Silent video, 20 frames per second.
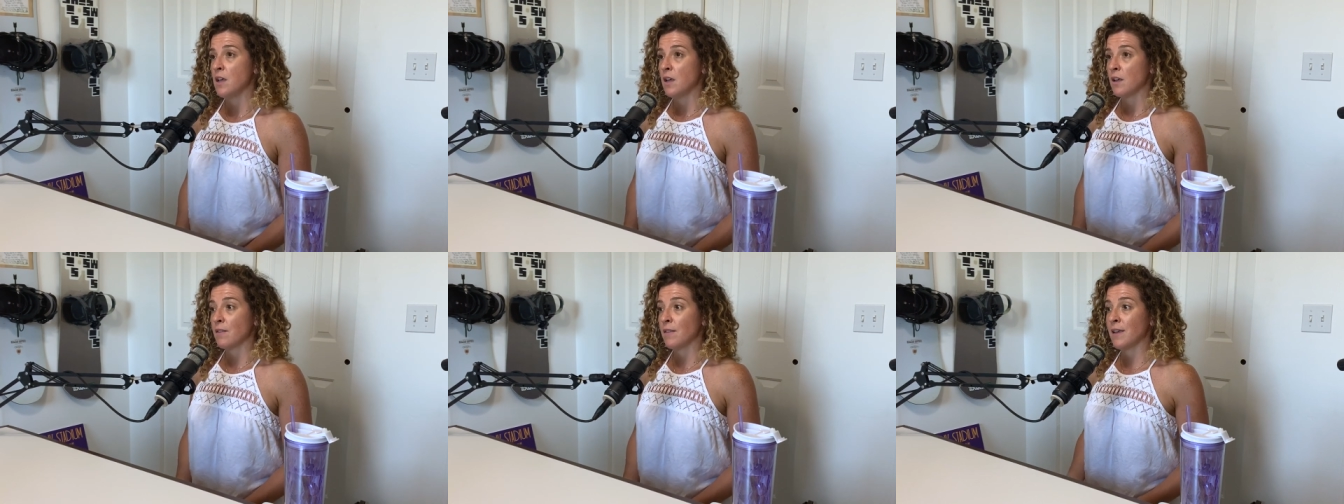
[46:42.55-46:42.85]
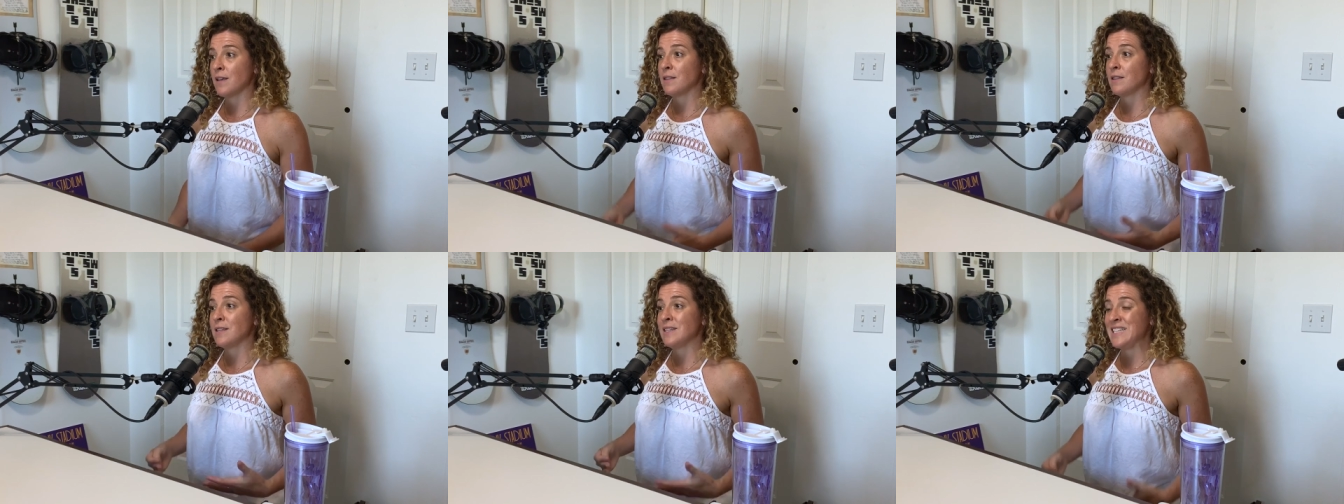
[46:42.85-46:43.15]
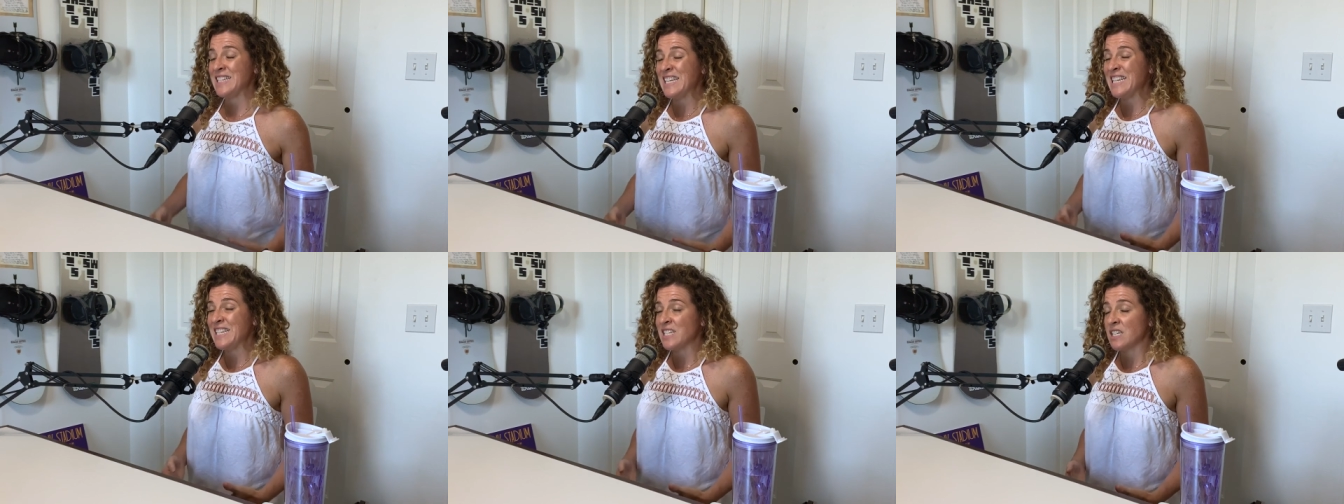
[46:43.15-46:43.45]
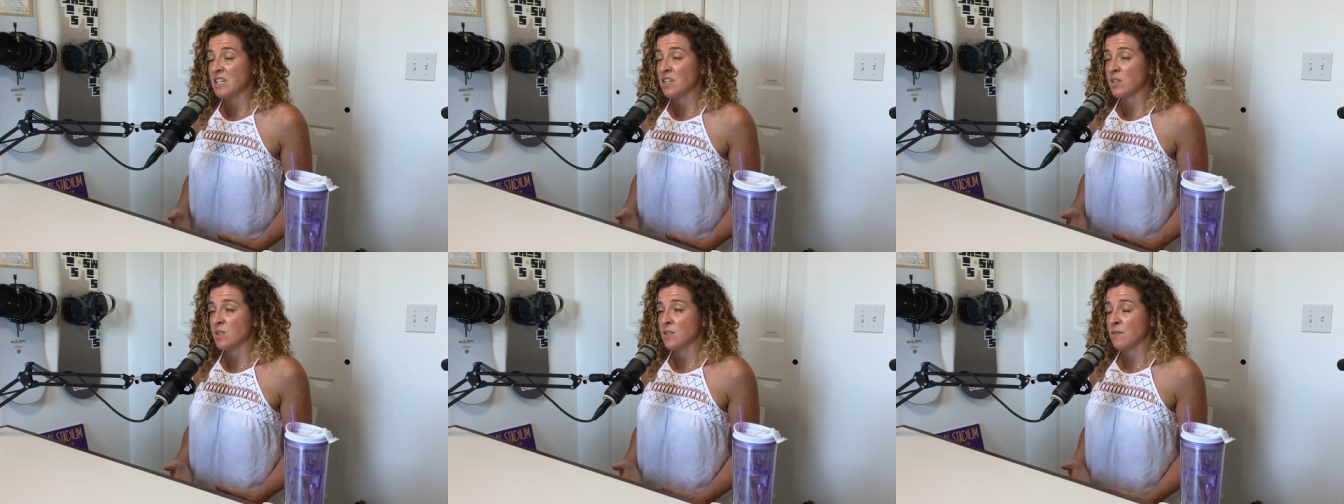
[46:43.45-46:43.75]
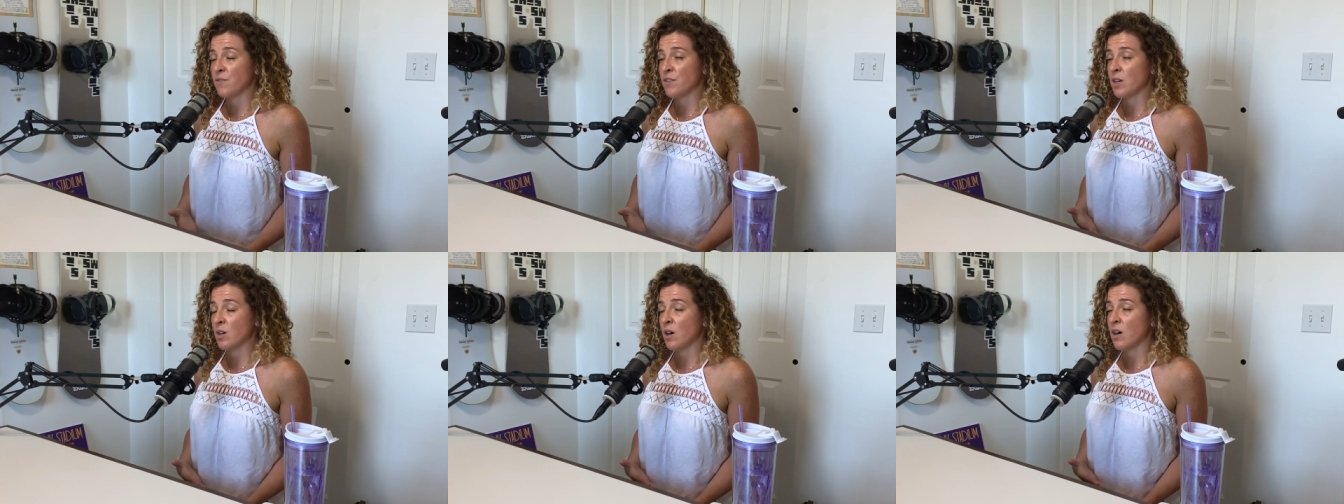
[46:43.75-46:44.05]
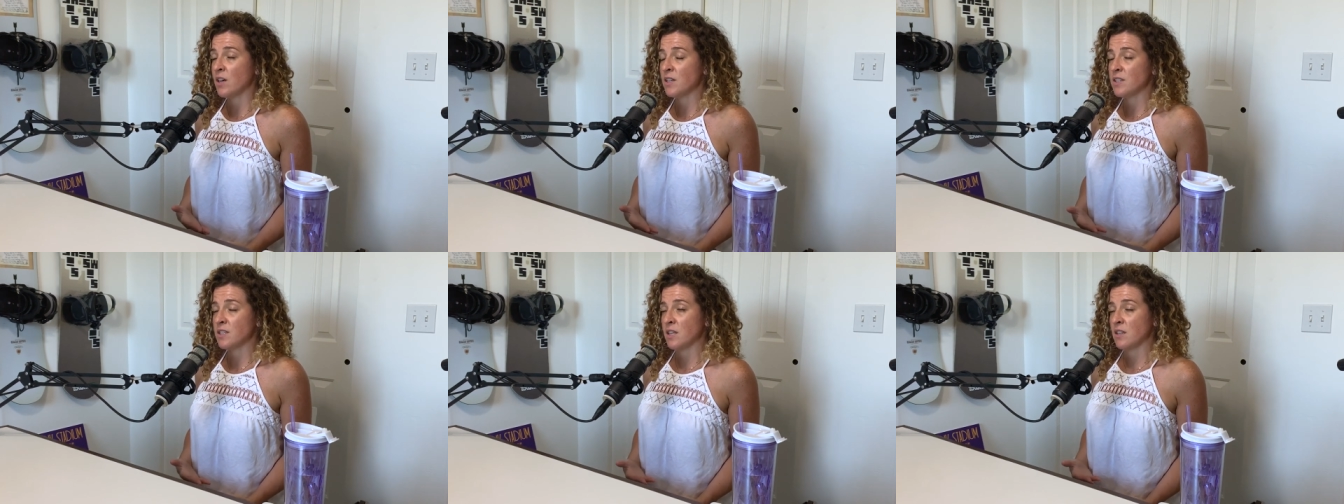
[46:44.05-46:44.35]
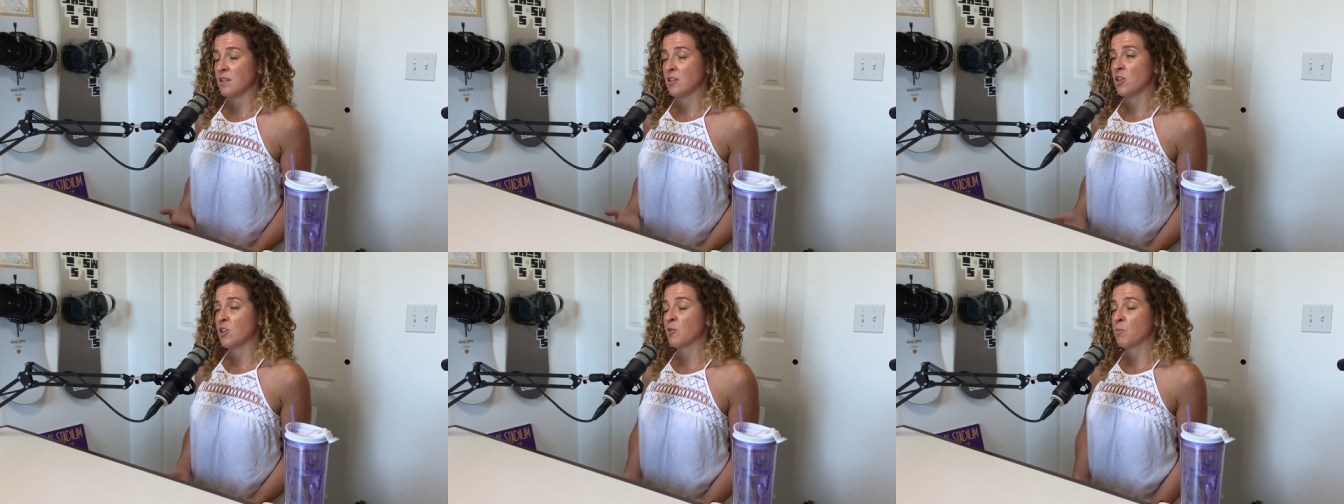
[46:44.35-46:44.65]
like the details of the content
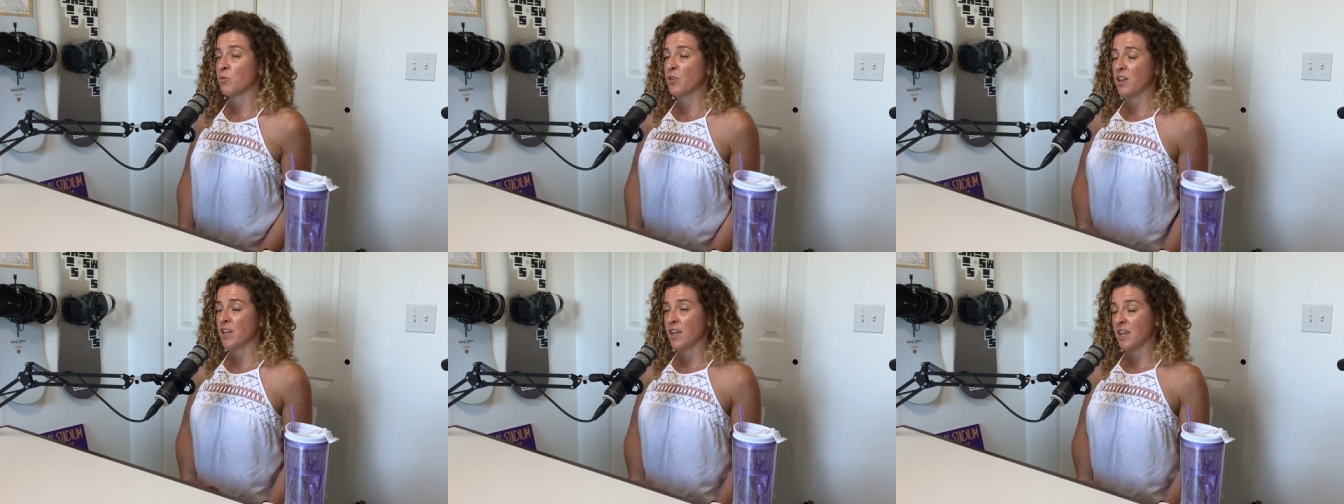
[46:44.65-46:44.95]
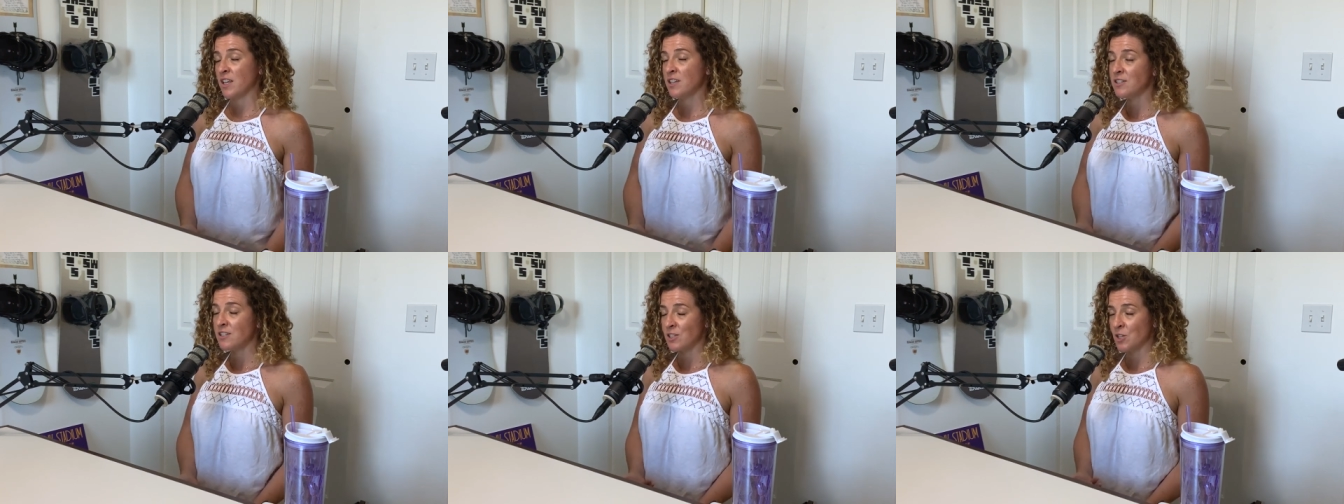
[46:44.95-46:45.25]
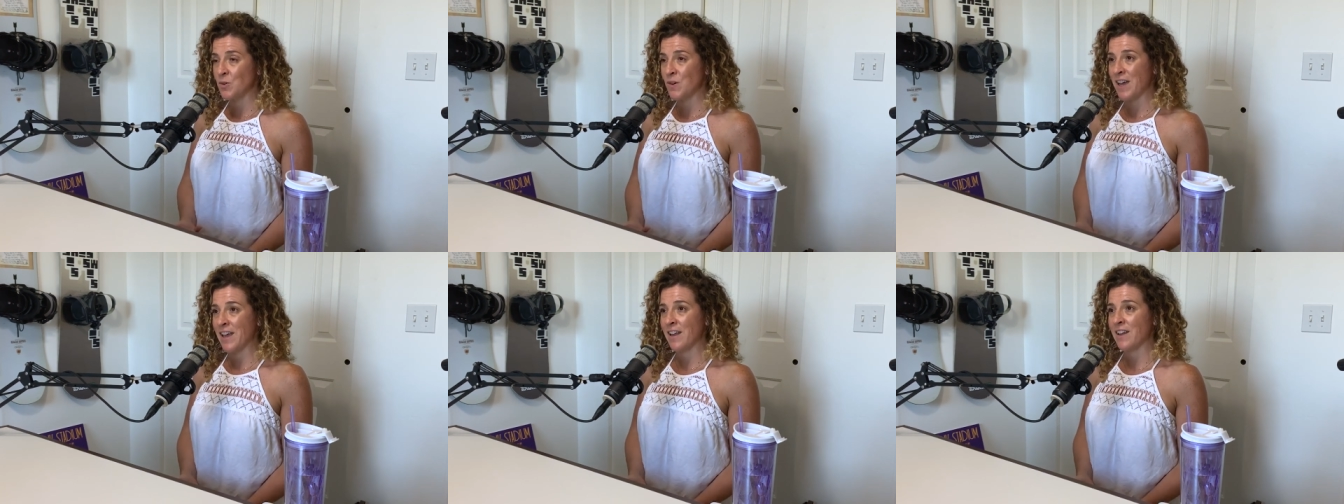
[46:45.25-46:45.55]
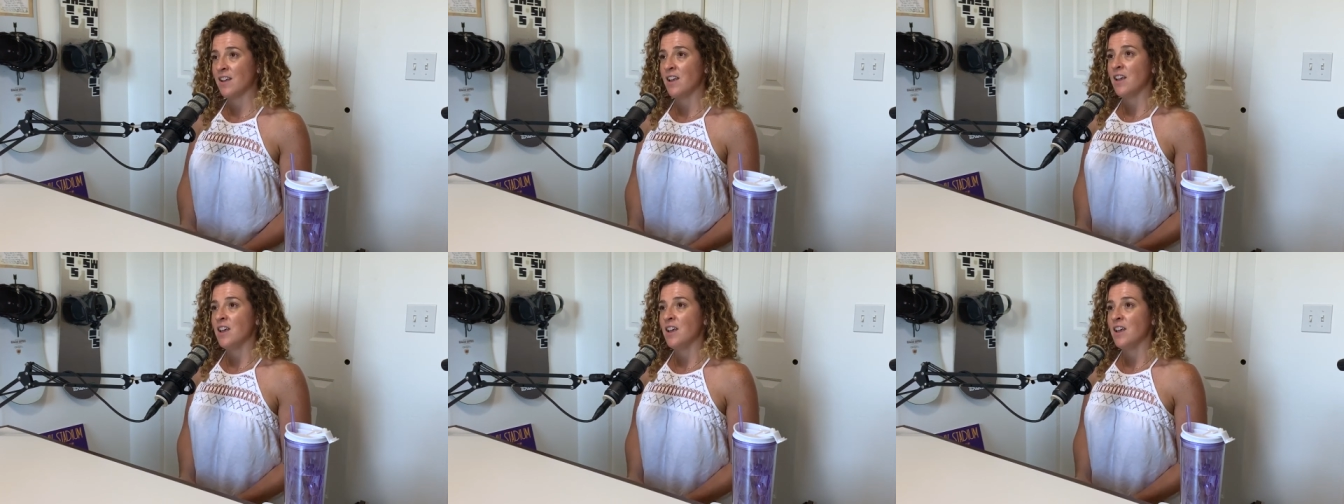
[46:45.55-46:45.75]
that you're putting into it.